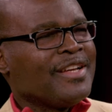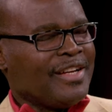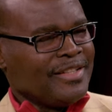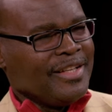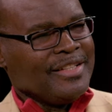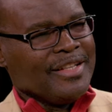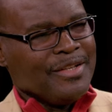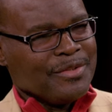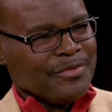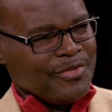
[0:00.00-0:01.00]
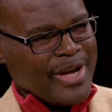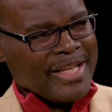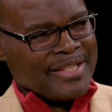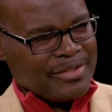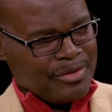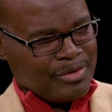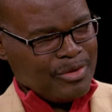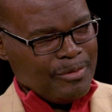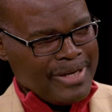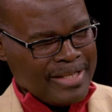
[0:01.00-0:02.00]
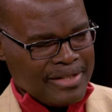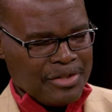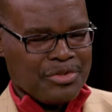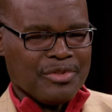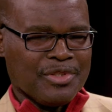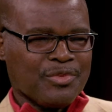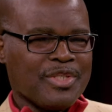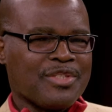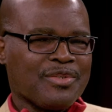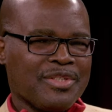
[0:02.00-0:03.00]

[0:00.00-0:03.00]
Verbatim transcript: and, mm -hmm. and a lot of writings on globalization in which,